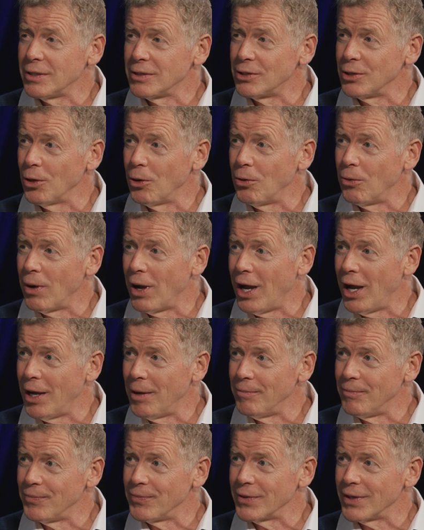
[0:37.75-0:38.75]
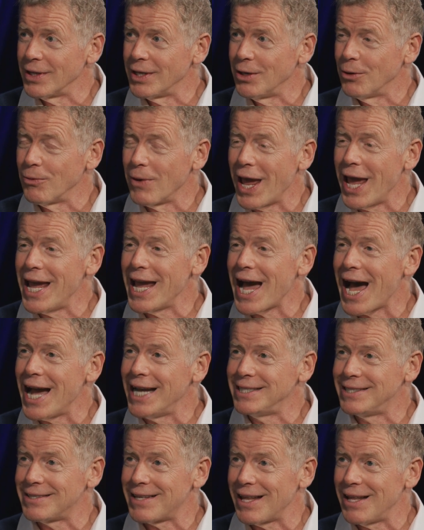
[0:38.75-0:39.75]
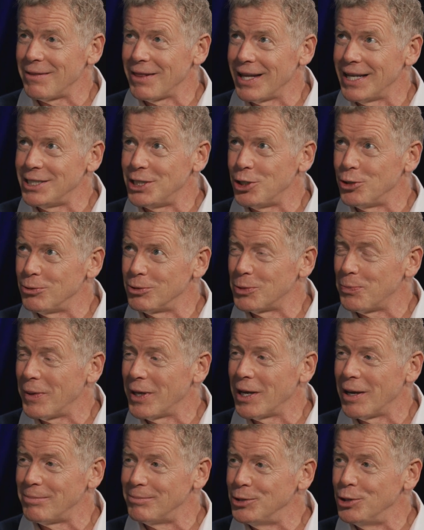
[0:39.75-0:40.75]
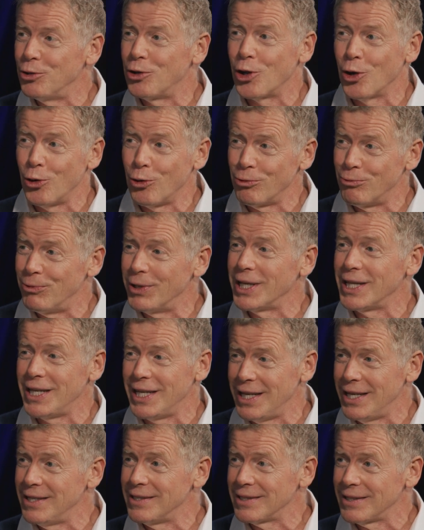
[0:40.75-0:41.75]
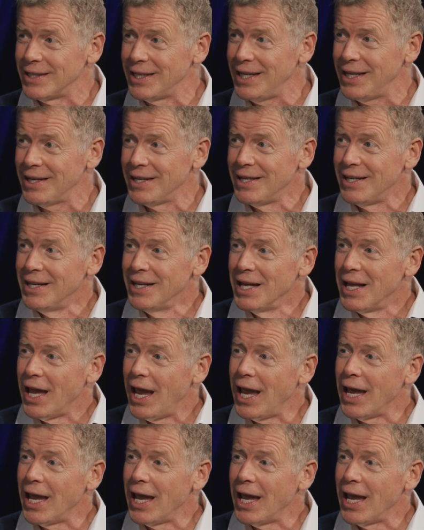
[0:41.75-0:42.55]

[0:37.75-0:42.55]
So um, you know AIs let you spin up new code really easily. Yeah.